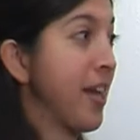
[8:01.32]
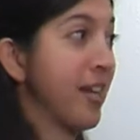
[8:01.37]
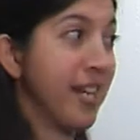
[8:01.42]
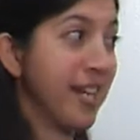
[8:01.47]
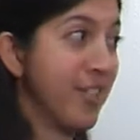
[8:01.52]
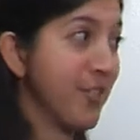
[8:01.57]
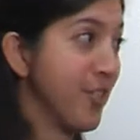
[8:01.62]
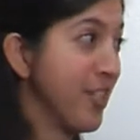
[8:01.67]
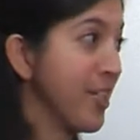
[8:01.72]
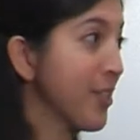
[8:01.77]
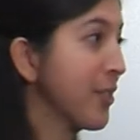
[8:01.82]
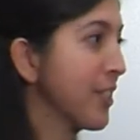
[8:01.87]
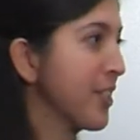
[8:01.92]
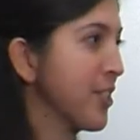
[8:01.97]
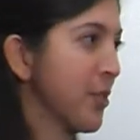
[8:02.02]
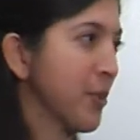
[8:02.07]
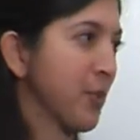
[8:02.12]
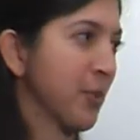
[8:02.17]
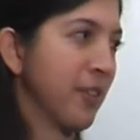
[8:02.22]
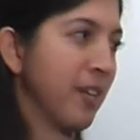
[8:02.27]
an engineering
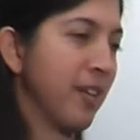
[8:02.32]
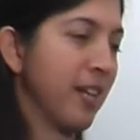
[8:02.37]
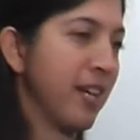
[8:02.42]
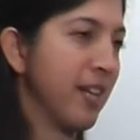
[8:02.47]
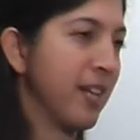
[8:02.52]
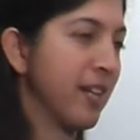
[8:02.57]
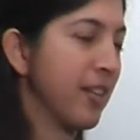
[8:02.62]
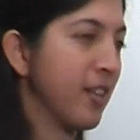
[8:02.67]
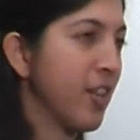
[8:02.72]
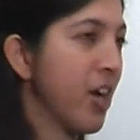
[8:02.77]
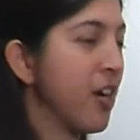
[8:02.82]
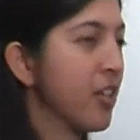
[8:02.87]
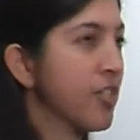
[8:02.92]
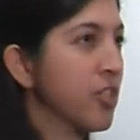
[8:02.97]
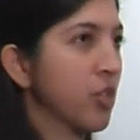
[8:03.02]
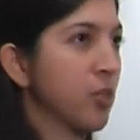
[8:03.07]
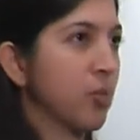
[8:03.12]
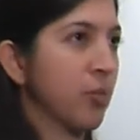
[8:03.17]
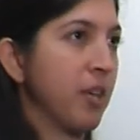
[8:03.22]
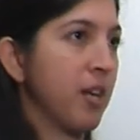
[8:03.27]
degree, a law
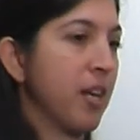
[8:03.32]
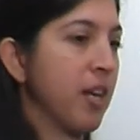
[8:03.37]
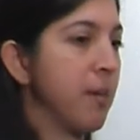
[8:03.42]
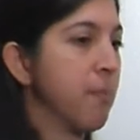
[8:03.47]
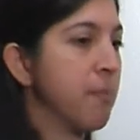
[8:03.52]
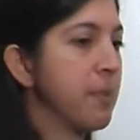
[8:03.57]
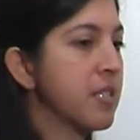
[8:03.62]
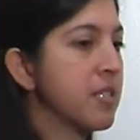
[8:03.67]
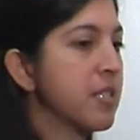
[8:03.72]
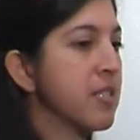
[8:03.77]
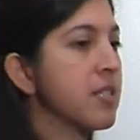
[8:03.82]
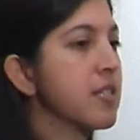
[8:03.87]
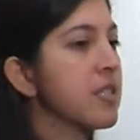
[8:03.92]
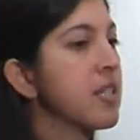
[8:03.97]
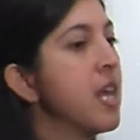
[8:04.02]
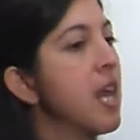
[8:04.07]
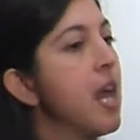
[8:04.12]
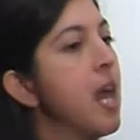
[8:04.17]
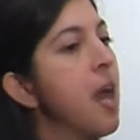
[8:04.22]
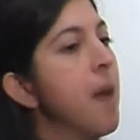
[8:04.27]
degree, a business.
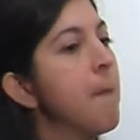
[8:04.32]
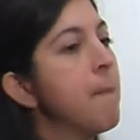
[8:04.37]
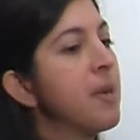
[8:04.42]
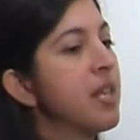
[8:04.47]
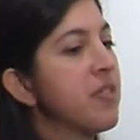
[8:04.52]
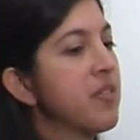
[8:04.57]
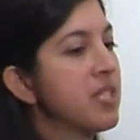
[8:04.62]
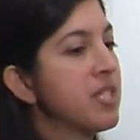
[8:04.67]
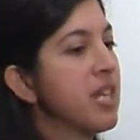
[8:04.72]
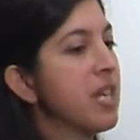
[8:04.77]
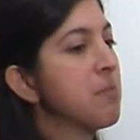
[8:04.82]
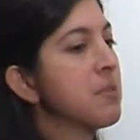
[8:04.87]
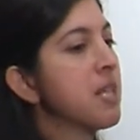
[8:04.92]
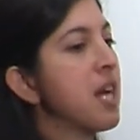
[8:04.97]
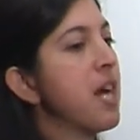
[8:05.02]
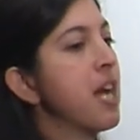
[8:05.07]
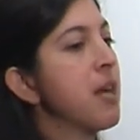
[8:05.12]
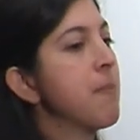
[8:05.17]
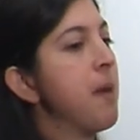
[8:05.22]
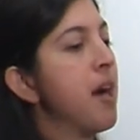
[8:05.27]
But at the same
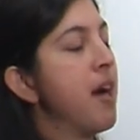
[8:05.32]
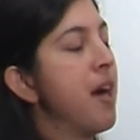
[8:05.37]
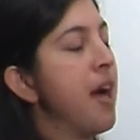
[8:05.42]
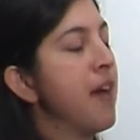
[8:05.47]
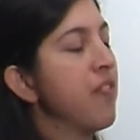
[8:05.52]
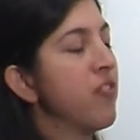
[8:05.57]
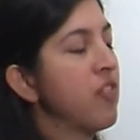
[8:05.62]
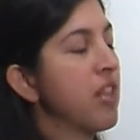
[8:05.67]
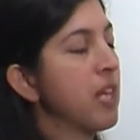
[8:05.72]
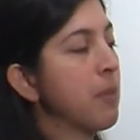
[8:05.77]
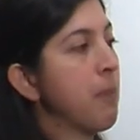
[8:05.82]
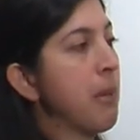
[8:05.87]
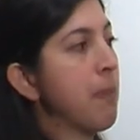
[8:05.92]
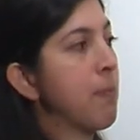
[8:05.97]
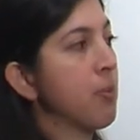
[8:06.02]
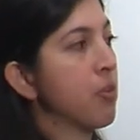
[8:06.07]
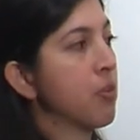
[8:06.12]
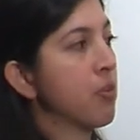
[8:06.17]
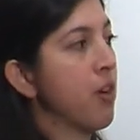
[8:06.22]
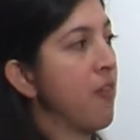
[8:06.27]
time, I think
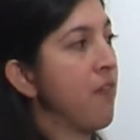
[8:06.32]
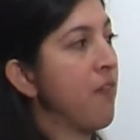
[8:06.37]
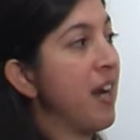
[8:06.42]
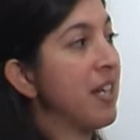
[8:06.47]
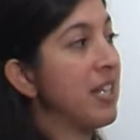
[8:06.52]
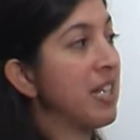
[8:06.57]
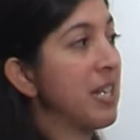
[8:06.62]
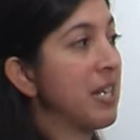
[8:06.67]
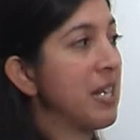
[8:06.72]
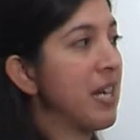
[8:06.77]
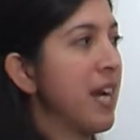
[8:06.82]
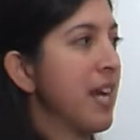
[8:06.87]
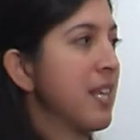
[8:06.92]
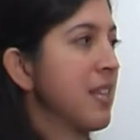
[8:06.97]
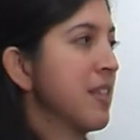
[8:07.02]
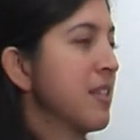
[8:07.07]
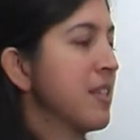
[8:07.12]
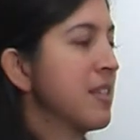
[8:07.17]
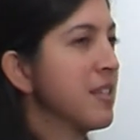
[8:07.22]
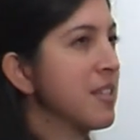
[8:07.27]
people are finding, I
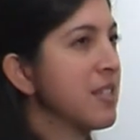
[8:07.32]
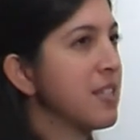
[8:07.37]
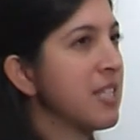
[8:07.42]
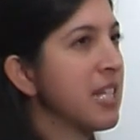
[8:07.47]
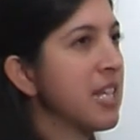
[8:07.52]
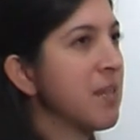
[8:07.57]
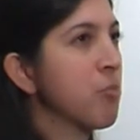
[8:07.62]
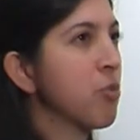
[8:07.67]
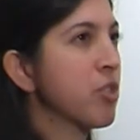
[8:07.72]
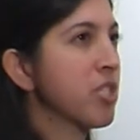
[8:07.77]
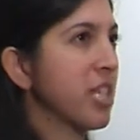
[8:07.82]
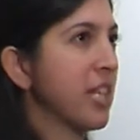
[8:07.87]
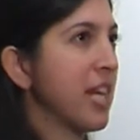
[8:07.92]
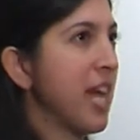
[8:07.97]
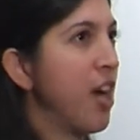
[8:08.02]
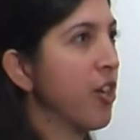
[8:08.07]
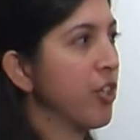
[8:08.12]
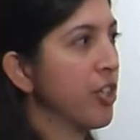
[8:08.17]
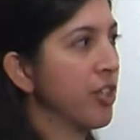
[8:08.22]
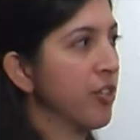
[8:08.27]
see it more as a
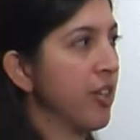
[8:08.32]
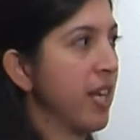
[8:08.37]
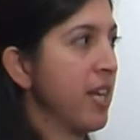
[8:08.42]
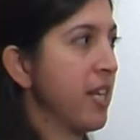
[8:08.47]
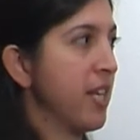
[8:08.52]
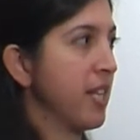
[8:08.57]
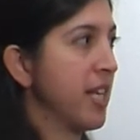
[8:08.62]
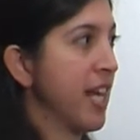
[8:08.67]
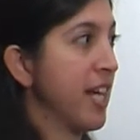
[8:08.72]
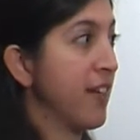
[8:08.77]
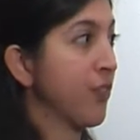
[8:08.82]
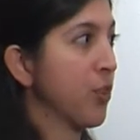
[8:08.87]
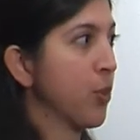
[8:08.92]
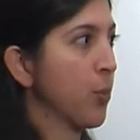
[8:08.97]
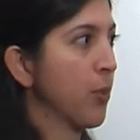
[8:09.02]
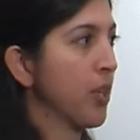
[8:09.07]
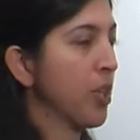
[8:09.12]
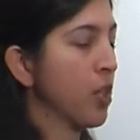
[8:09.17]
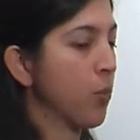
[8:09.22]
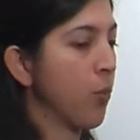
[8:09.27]
calculated kind of
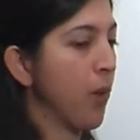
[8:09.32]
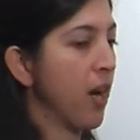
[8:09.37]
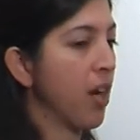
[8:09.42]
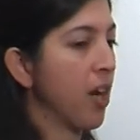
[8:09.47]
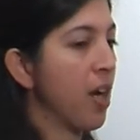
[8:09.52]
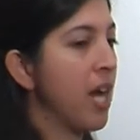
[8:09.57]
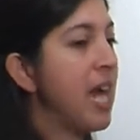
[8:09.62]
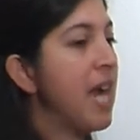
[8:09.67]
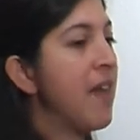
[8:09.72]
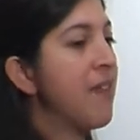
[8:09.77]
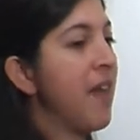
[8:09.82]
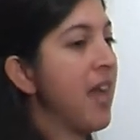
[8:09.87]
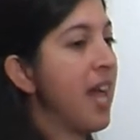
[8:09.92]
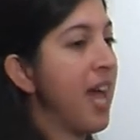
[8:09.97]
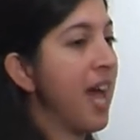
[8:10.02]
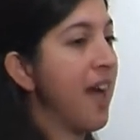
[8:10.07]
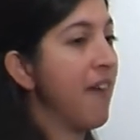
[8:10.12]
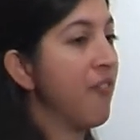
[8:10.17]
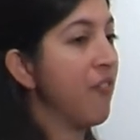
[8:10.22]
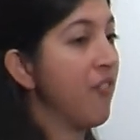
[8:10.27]
career where they
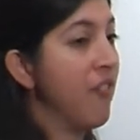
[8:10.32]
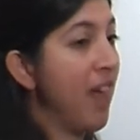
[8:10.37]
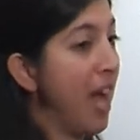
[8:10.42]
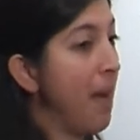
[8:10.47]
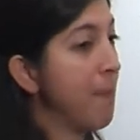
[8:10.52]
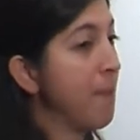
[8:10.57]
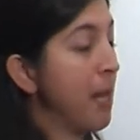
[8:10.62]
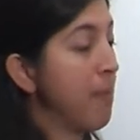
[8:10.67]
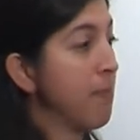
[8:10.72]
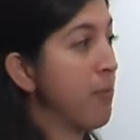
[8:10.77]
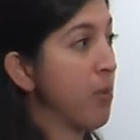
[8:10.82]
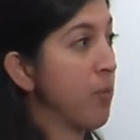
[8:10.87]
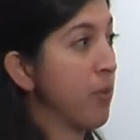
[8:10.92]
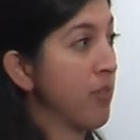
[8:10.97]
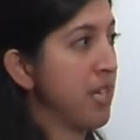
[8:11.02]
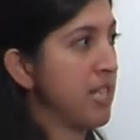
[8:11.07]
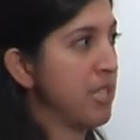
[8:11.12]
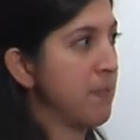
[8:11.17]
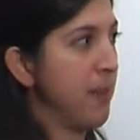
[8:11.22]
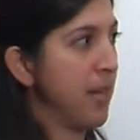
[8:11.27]
have, that might be what
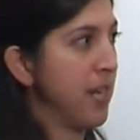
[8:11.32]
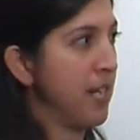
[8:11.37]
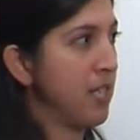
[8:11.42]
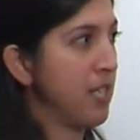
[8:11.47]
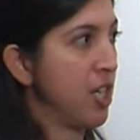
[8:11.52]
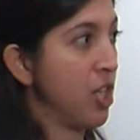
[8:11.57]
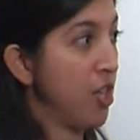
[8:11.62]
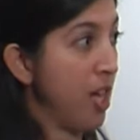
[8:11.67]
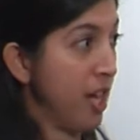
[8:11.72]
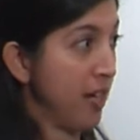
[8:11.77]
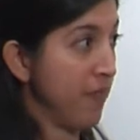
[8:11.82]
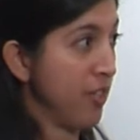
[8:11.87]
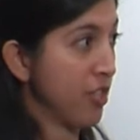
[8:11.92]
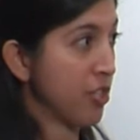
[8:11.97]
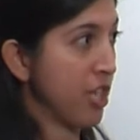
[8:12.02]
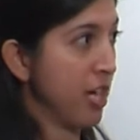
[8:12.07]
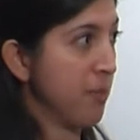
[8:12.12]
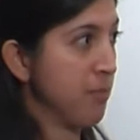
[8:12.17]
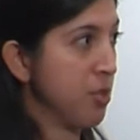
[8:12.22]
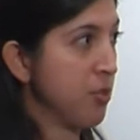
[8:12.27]
they spend a lot of their
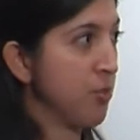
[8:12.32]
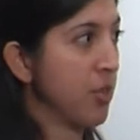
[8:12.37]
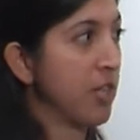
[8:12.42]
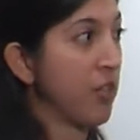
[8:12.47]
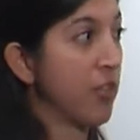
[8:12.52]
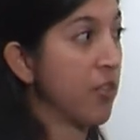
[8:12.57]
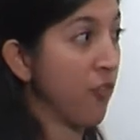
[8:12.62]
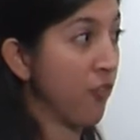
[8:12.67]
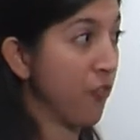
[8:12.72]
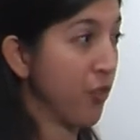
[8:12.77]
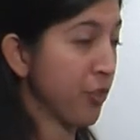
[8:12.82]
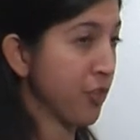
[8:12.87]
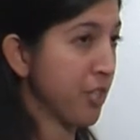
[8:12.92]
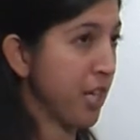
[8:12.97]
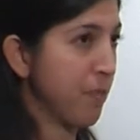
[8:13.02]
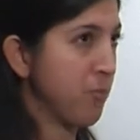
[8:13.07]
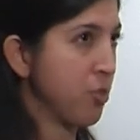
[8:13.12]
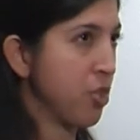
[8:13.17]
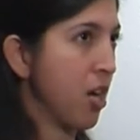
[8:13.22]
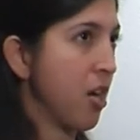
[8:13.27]
time doing or their
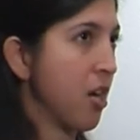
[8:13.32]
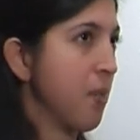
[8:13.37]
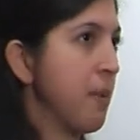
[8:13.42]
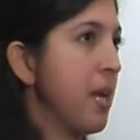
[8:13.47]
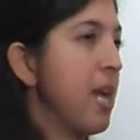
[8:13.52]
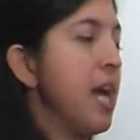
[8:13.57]
full-time job,